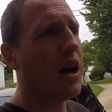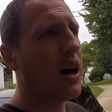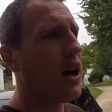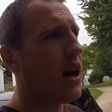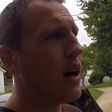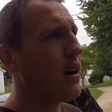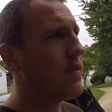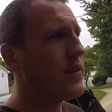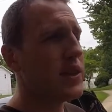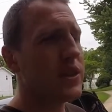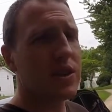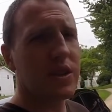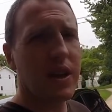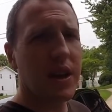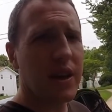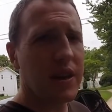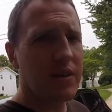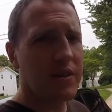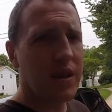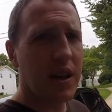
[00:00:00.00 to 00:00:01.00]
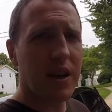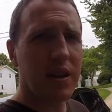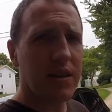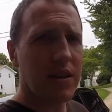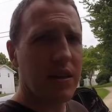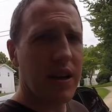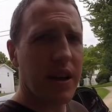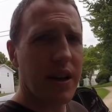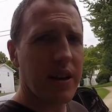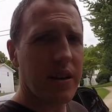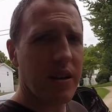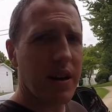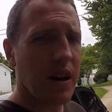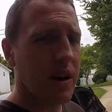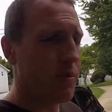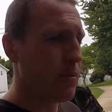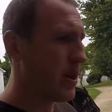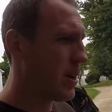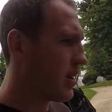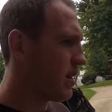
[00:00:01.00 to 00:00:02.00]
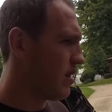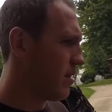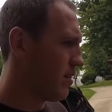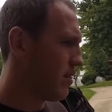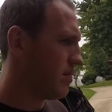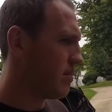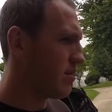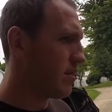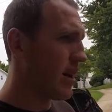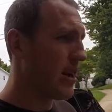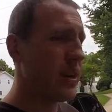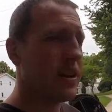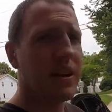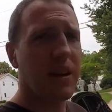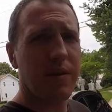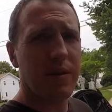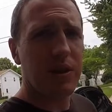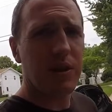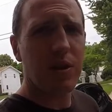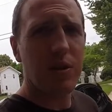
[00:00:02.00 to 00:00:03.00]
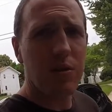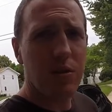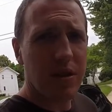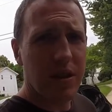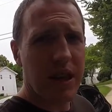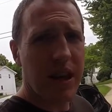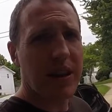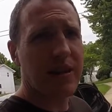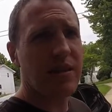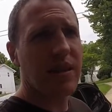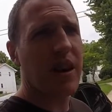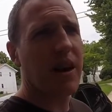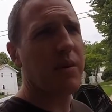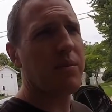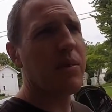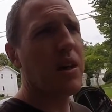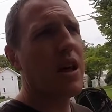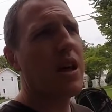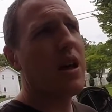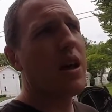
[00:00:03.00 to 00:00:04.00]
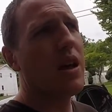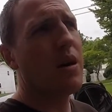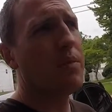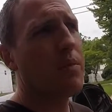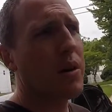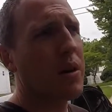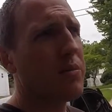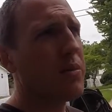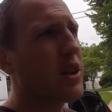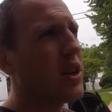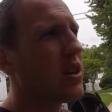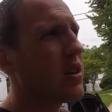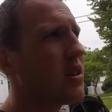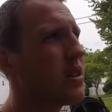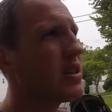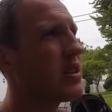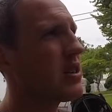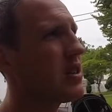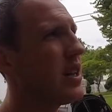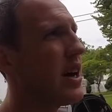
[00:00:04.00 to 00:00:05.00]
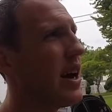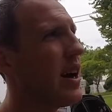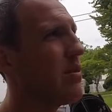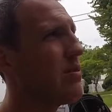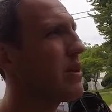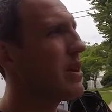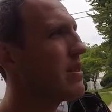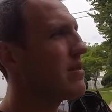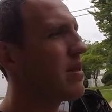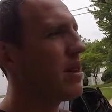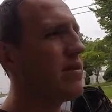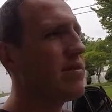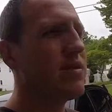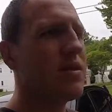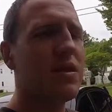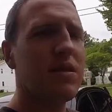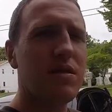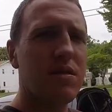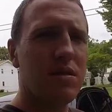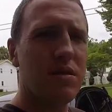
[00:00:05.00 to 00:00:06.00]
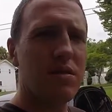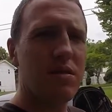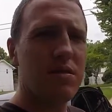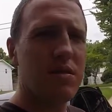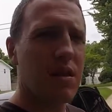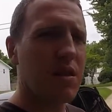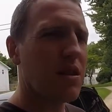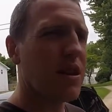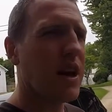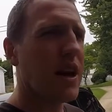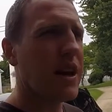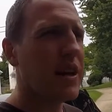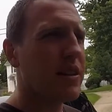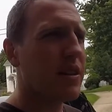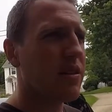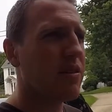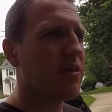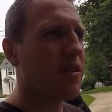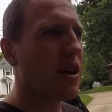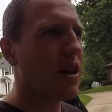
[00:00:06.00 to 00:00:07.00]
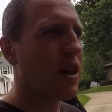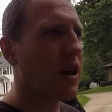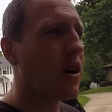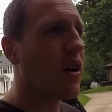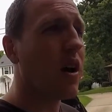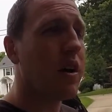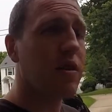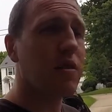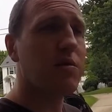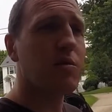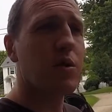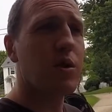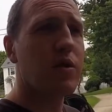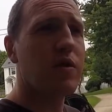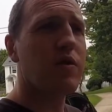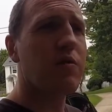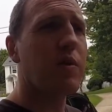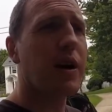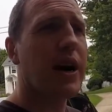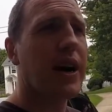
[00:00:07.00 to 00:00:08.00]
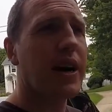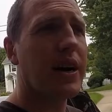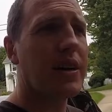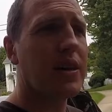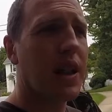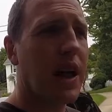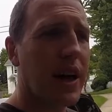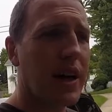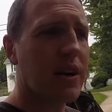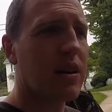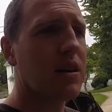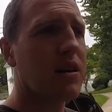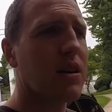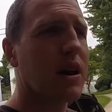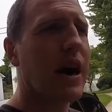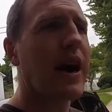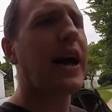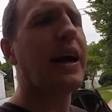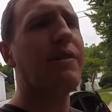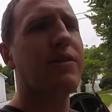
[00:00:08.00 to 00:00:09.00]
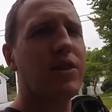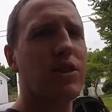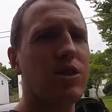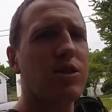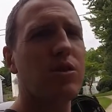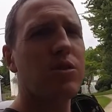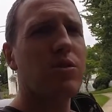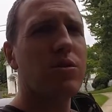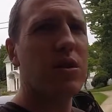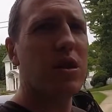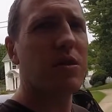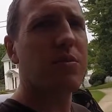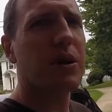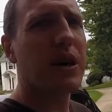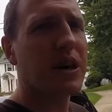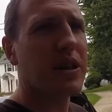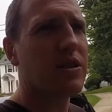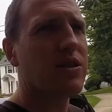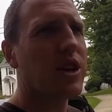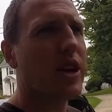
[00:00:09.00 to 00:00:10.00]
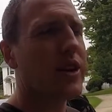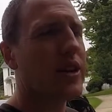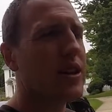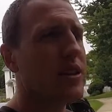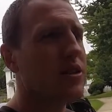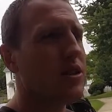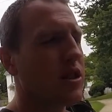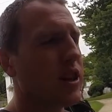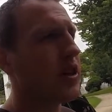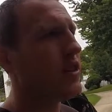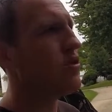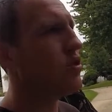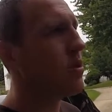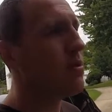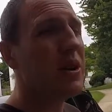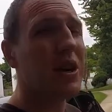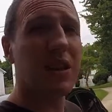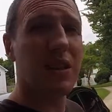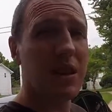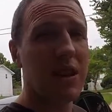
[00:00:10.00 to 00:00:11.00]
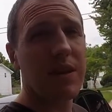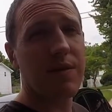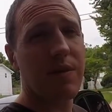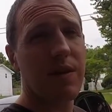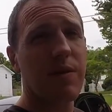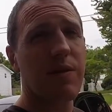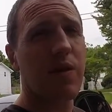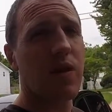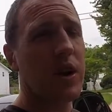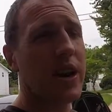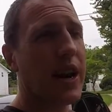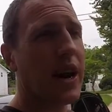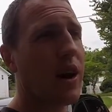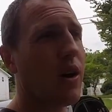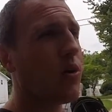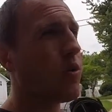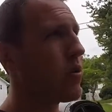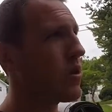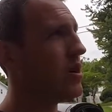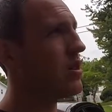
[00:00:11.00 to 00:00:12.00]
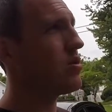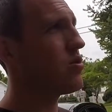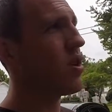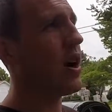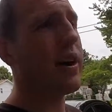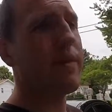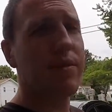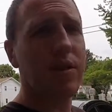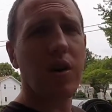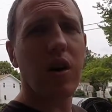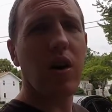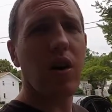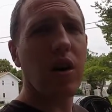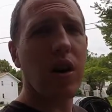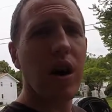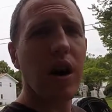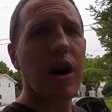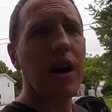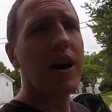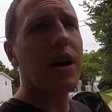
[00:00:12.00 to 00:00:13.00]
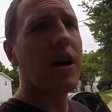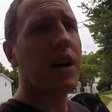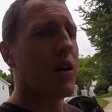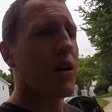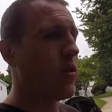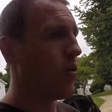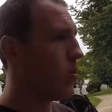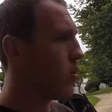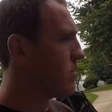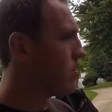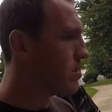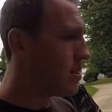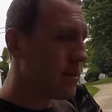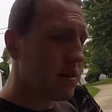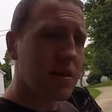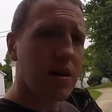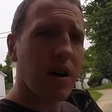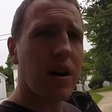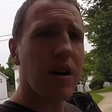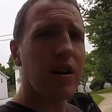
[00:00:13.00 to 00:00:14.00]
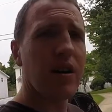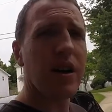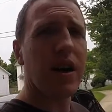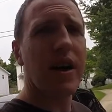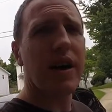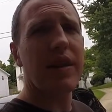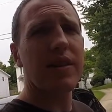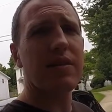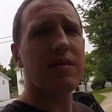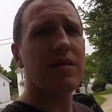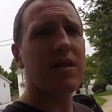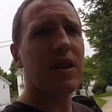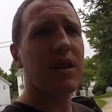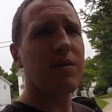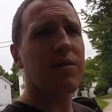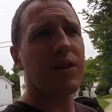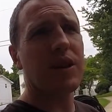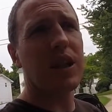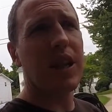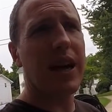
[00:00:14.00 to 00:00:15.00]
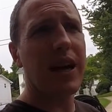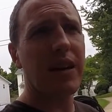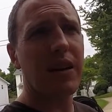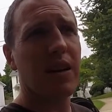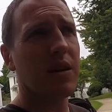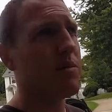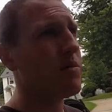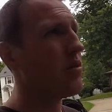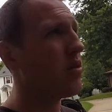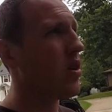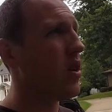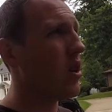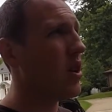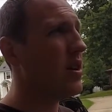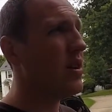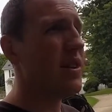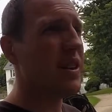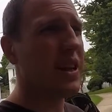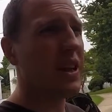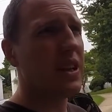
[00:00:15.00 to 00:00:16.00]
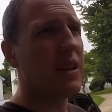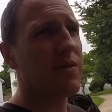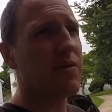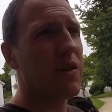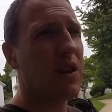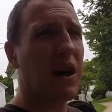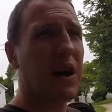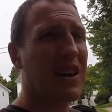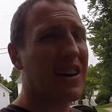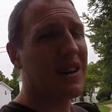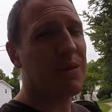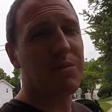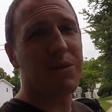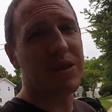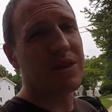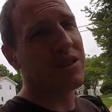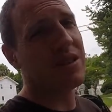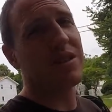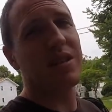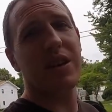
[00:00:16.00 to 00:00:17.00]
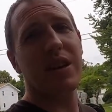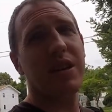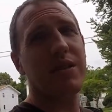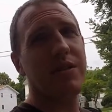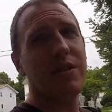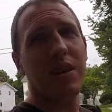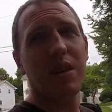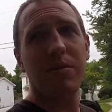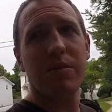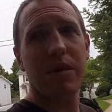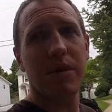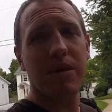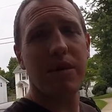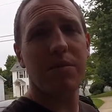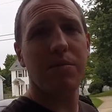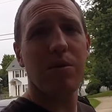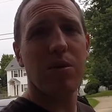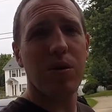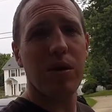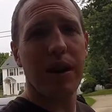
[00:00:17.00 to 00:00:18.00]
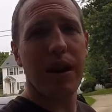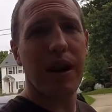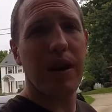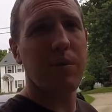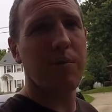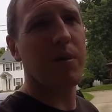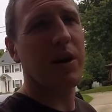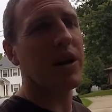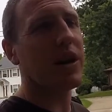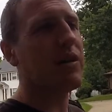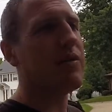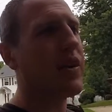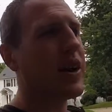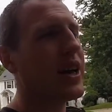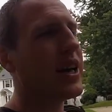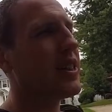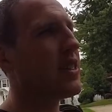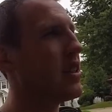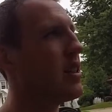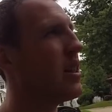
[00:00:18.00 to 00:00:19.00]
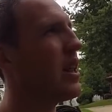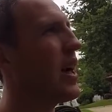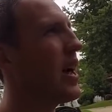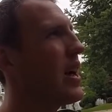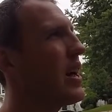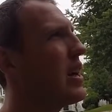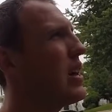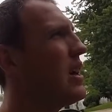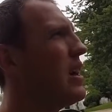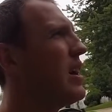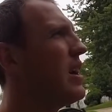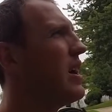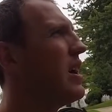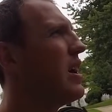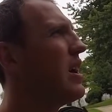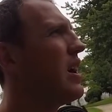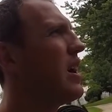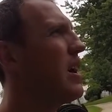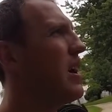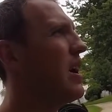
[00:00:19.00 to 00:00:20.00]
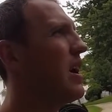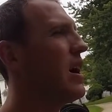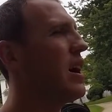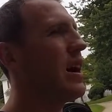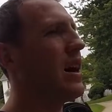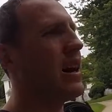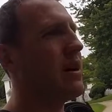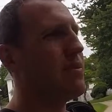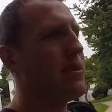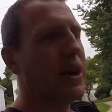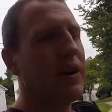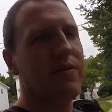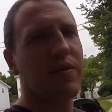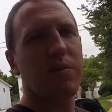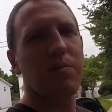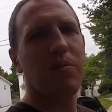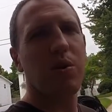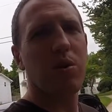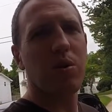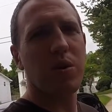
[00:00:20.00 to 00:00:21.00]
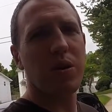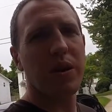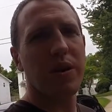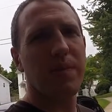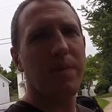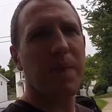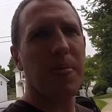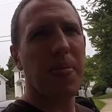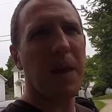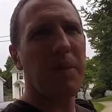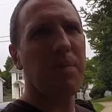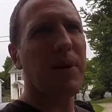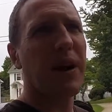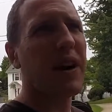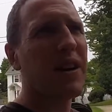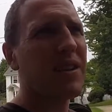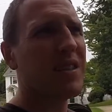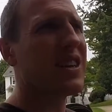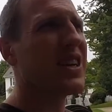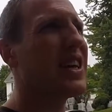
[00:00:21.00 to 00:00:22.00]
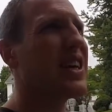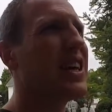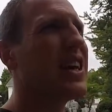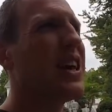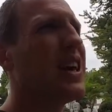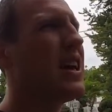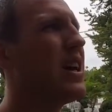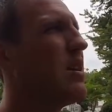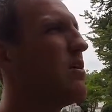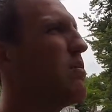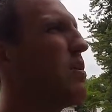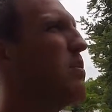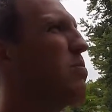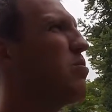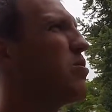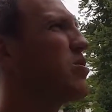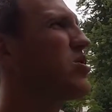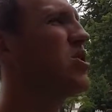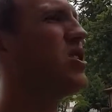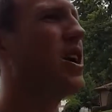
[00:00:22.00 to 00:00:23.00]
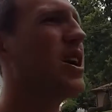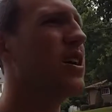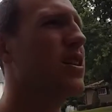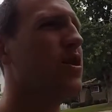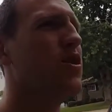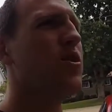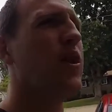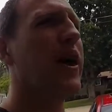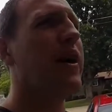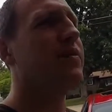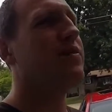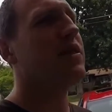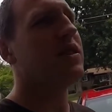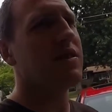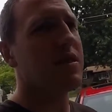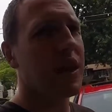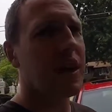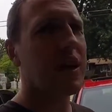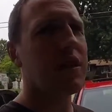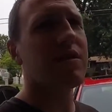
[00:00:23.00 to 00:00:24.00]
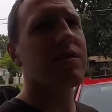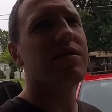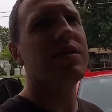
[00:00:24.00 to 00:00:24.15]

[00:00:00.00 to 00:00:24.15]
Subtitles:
Obviously I didn't take the liner out because I didn't have a tune at that time. But I'm curious now because I've seen dudes online, they'll say like, oh, I removed my liner, I have a tune, and I'm getting a check engine light. So I'm going to leave it for now. I'm going to drive the car once it's done and see if a light comes on. And if not, I'm just going to leave it. I'm not even going to pull it out. But if I get the light, I'm going to have to pull it. Apparently, people are saying you have to tell